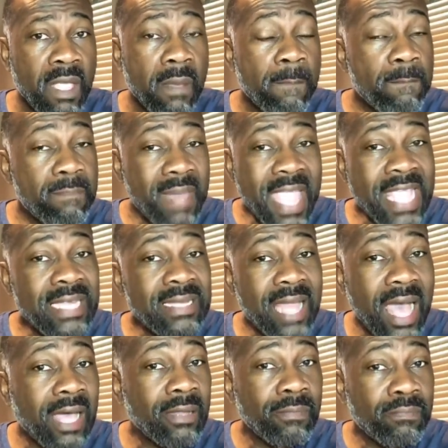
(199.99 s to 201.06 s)
may
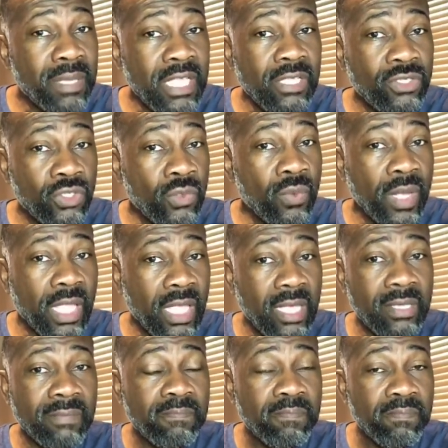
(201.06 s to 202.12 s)
not be doing
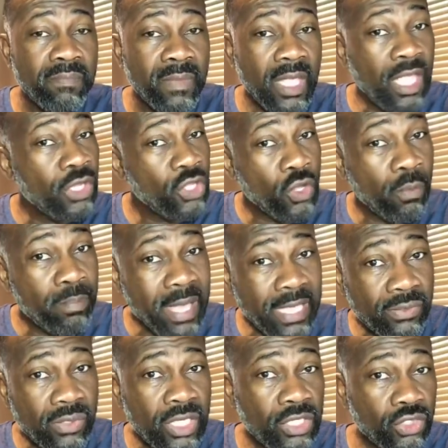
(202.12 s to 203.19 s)
it in your
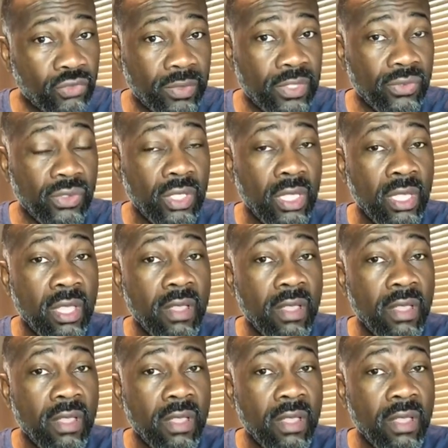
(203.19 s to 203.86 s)
best interest.